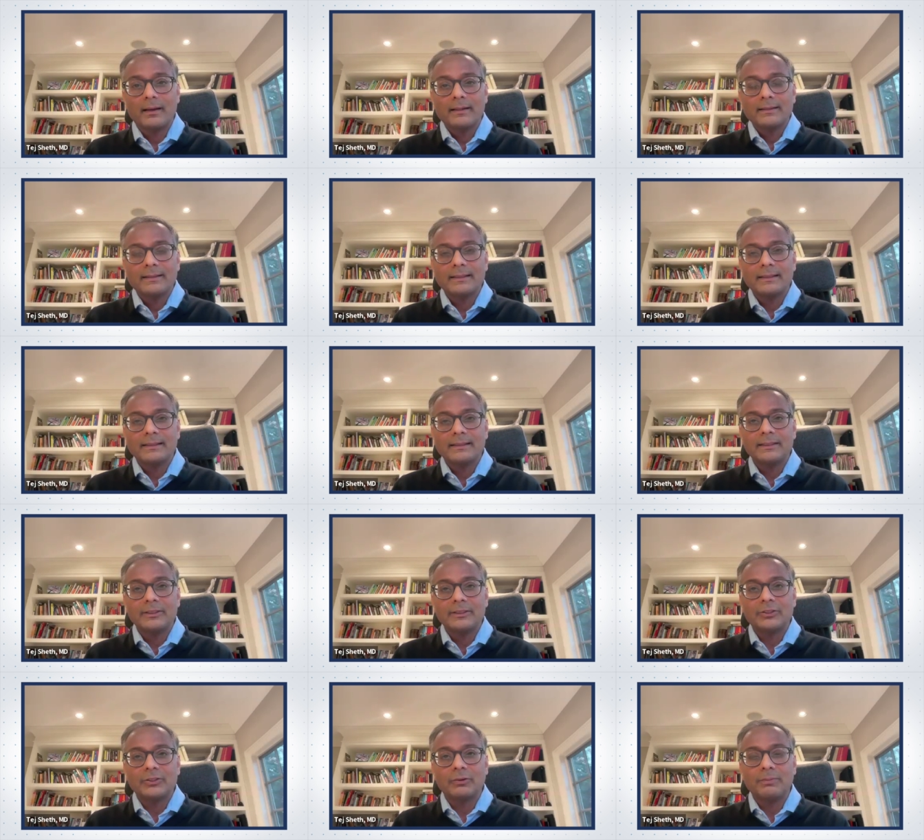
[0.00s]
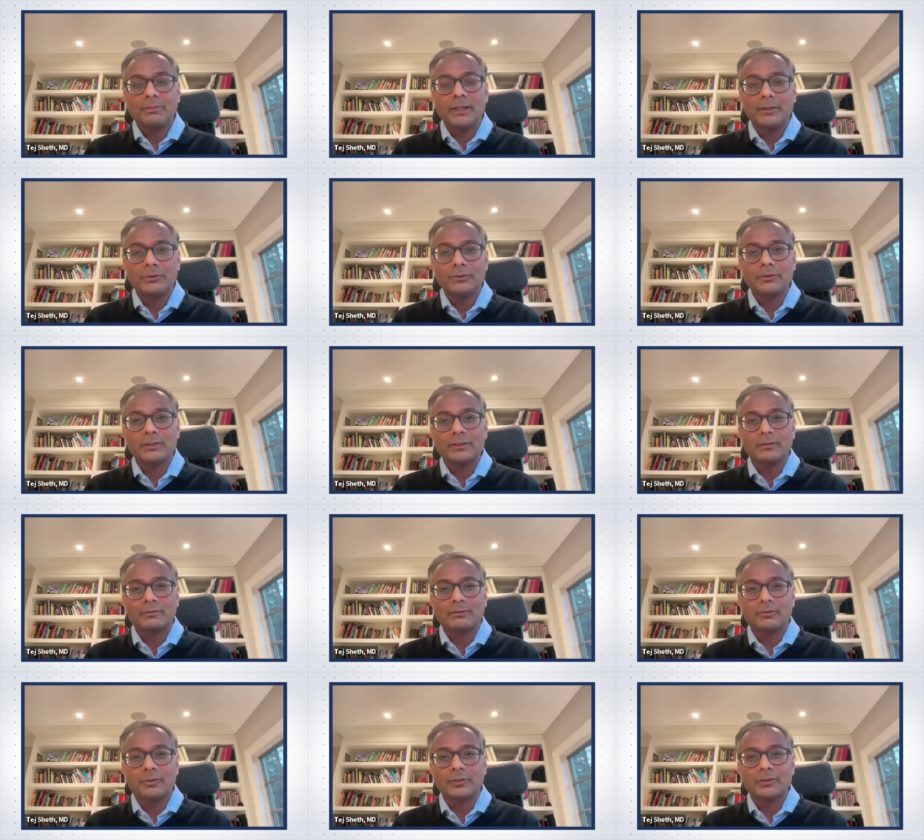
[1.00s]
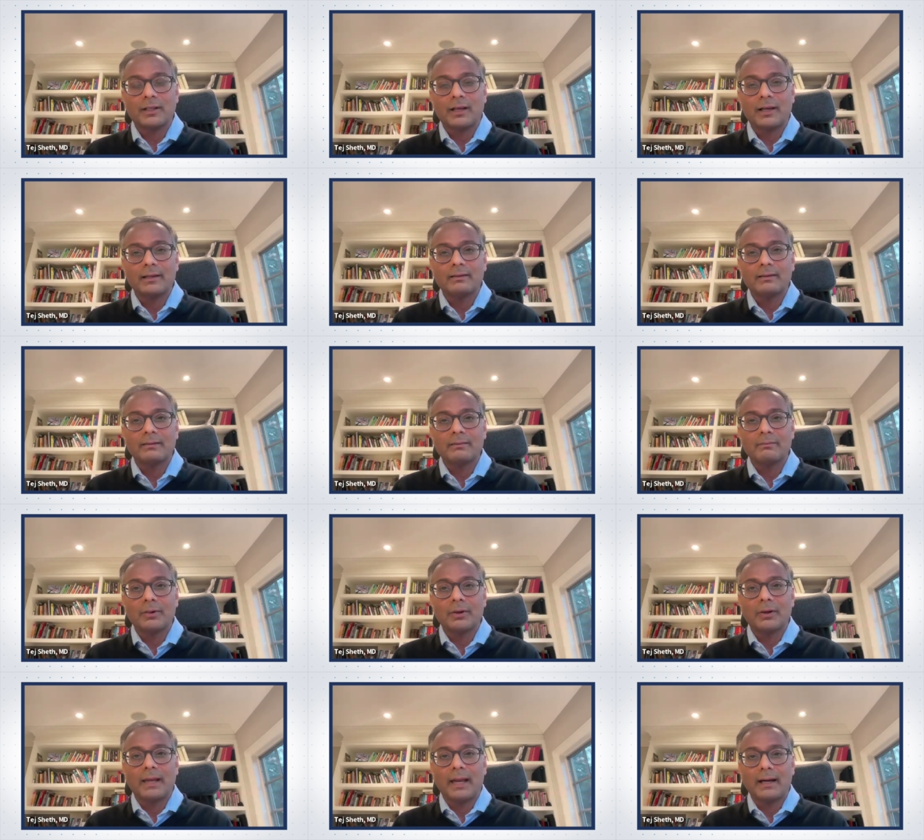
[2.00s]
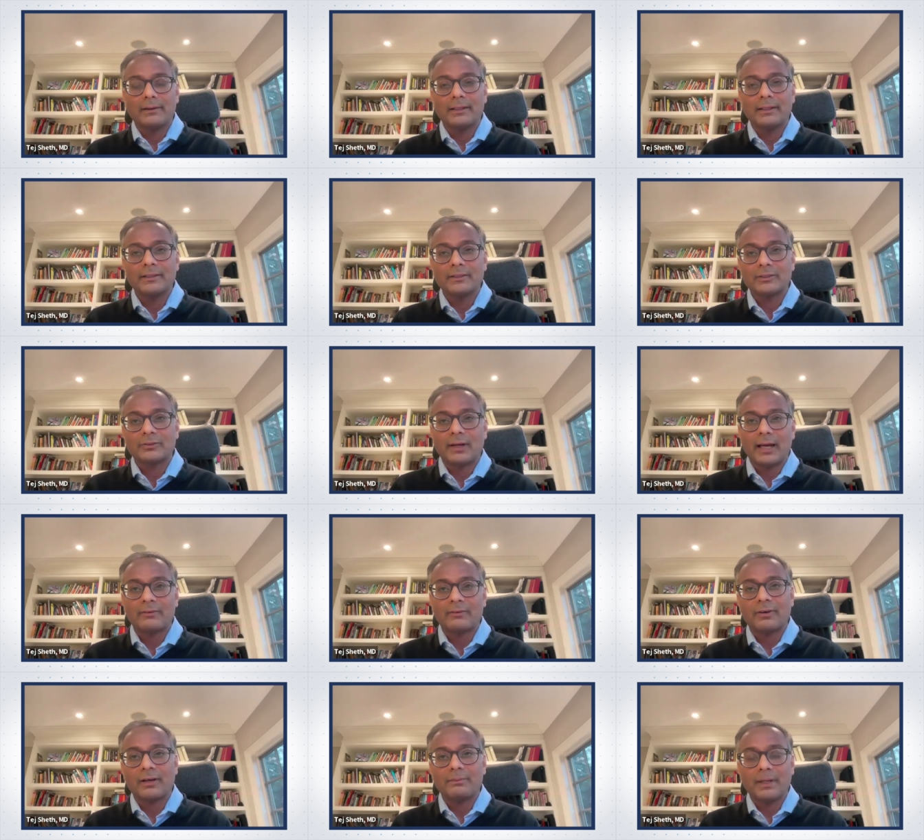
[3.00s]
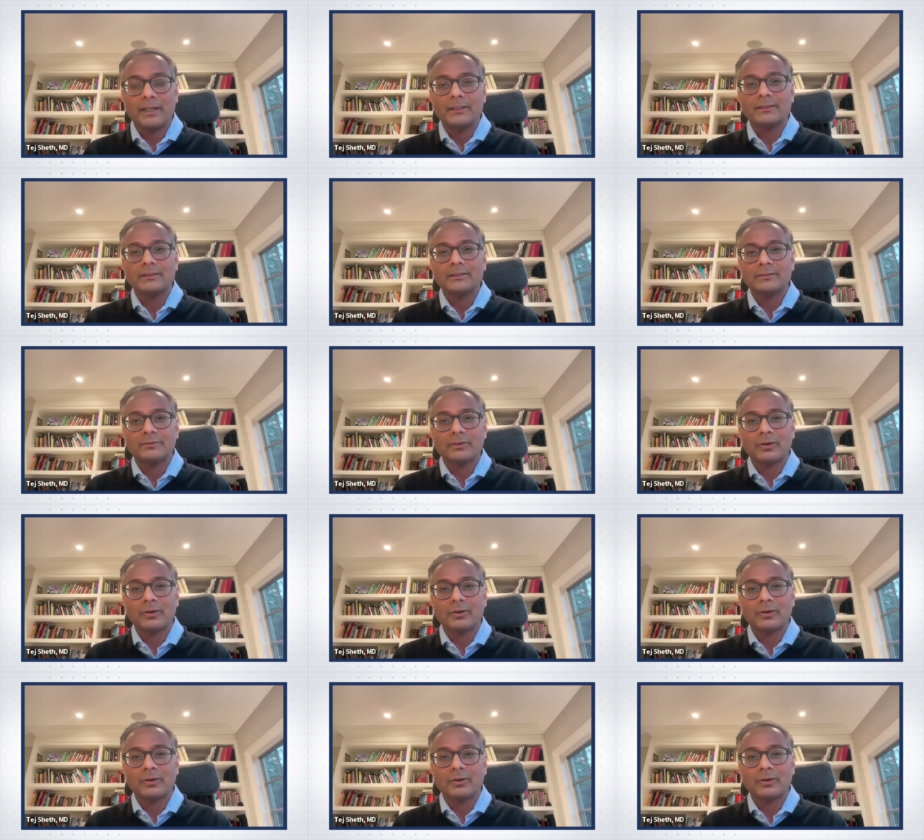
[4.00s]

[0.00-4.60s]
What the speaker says: CT should be used as the first line modality to stratify patients for